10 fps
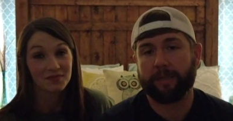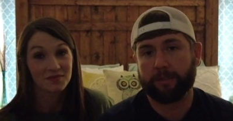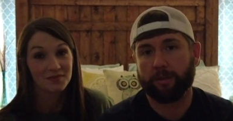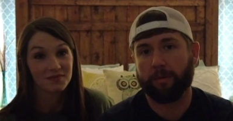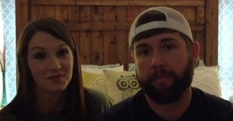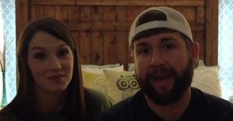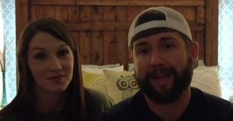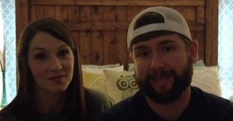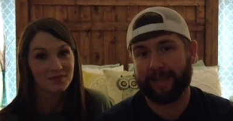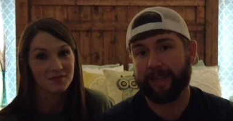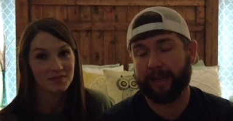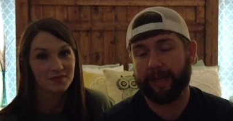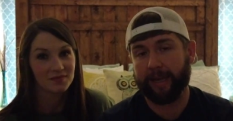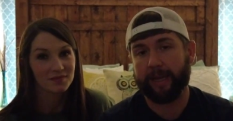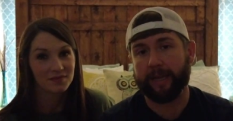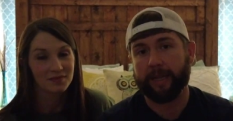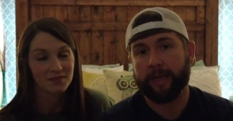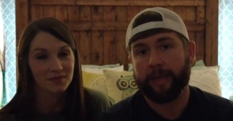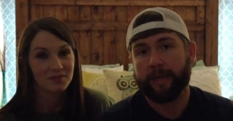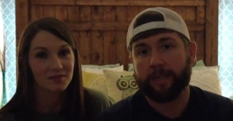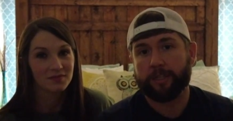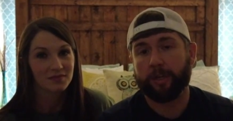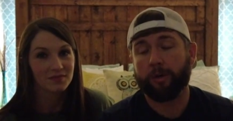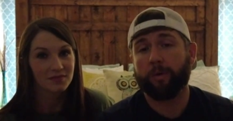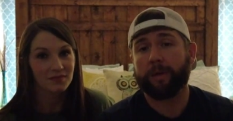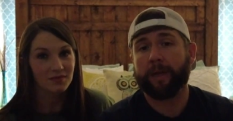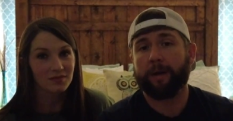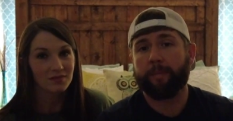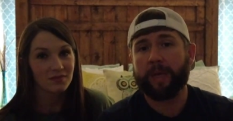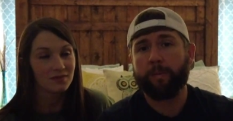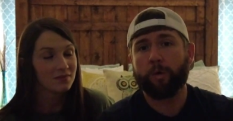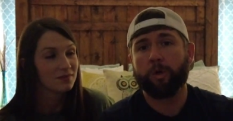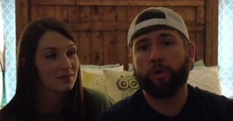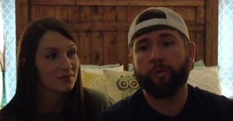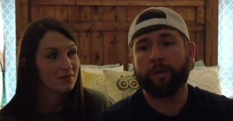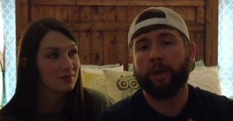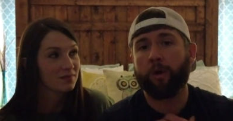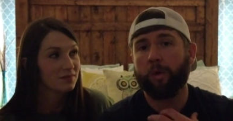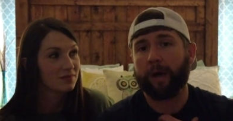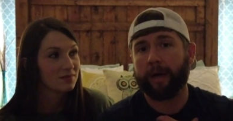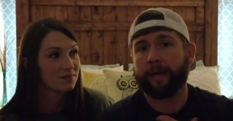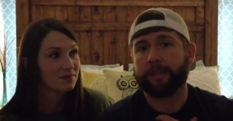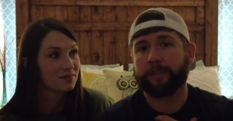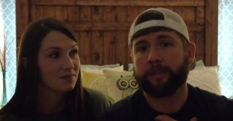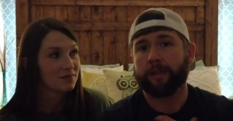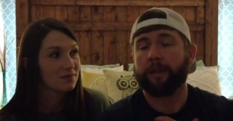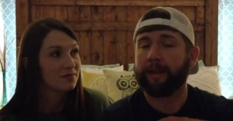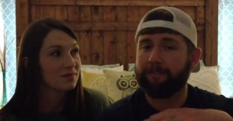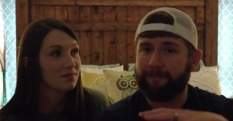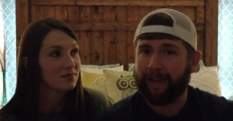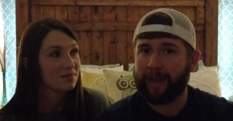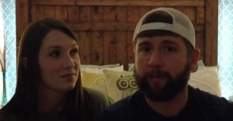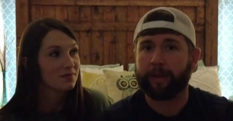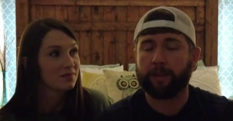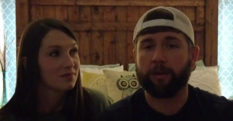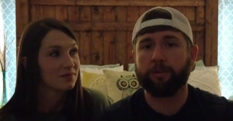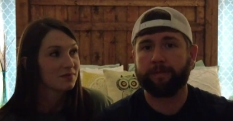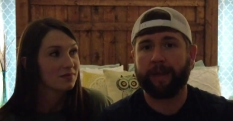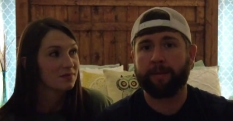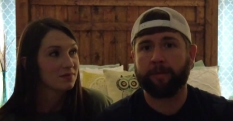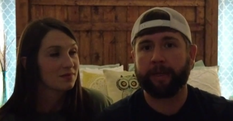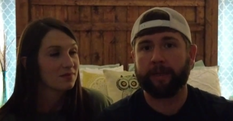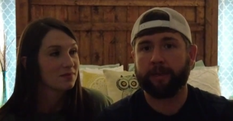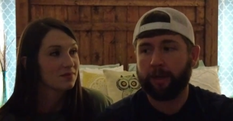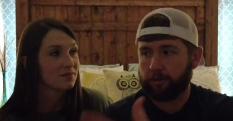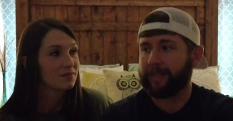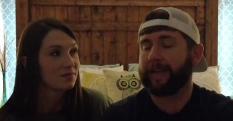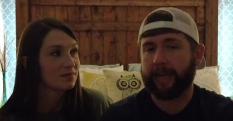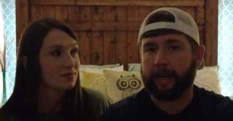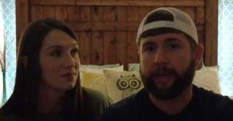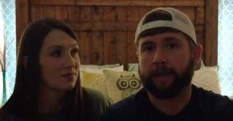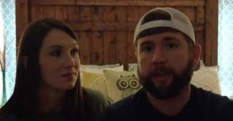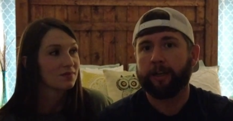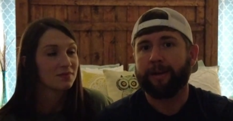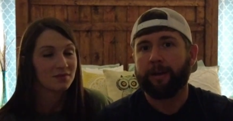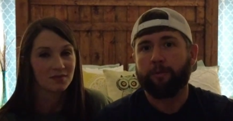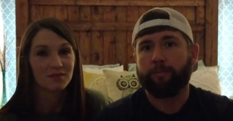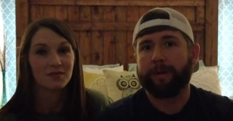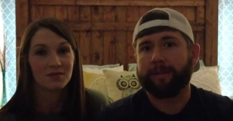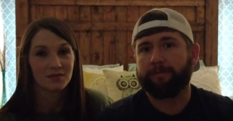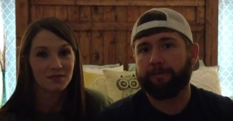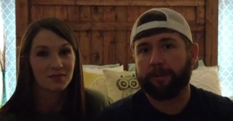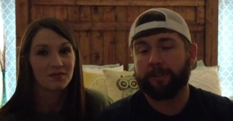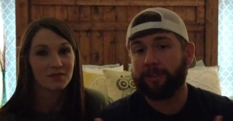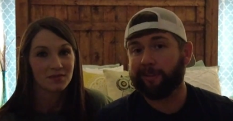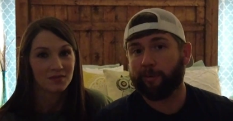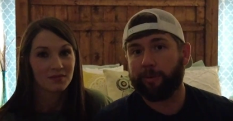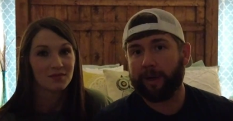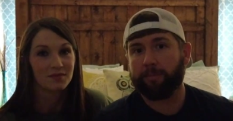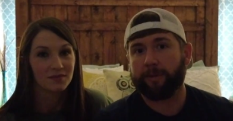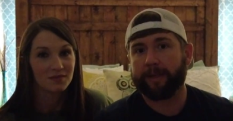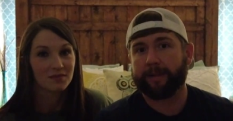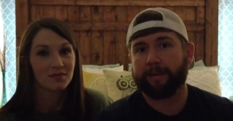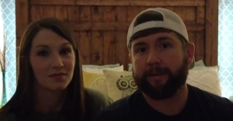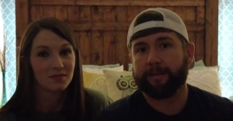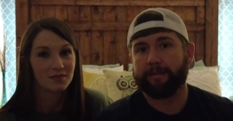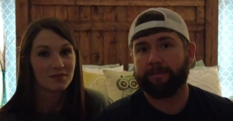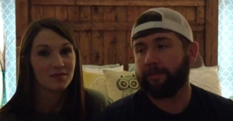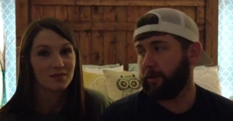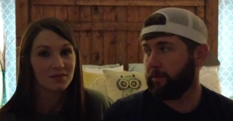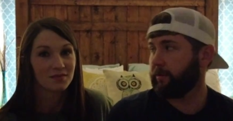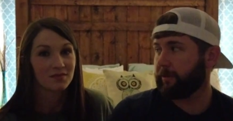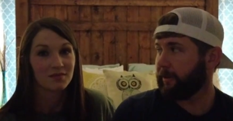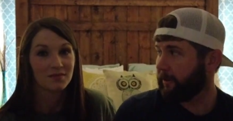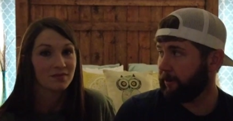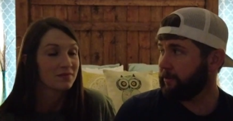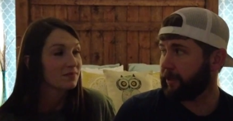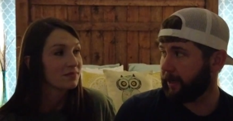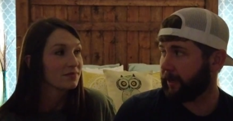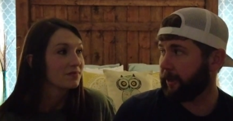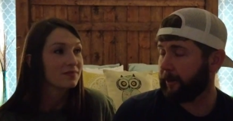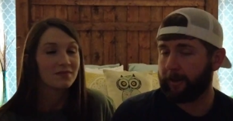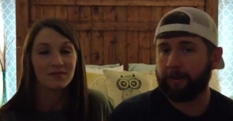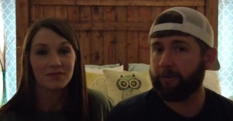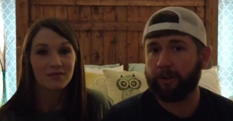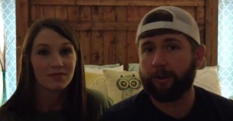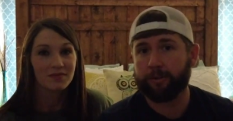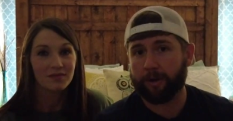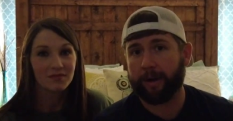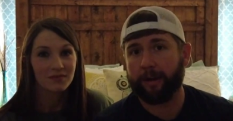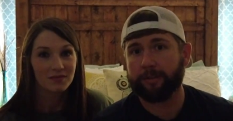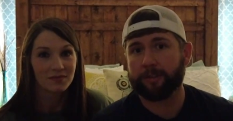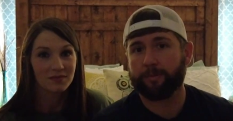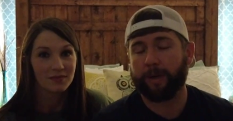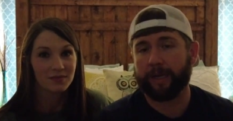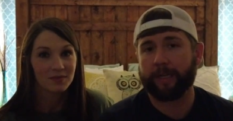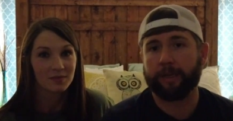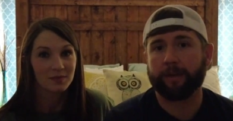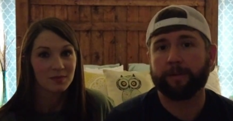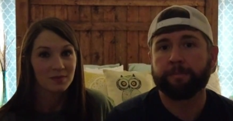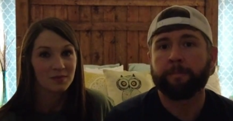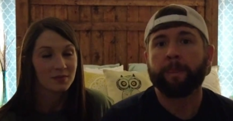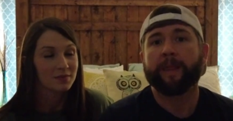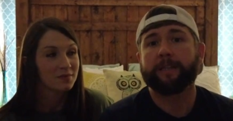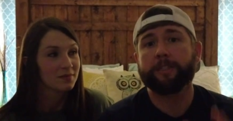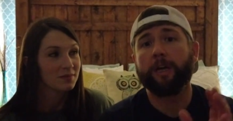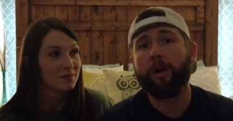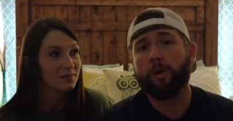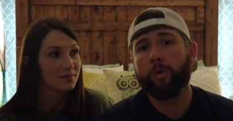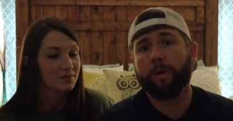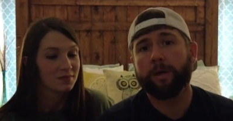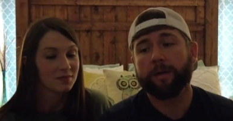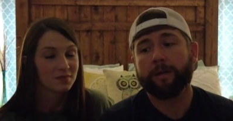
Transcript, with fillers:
Speaker 1: sits on the back side of that gate. So now people who know us, like family, close family, knows that gate. But for the general public, no one really knows that gate, even knows our house is back here. So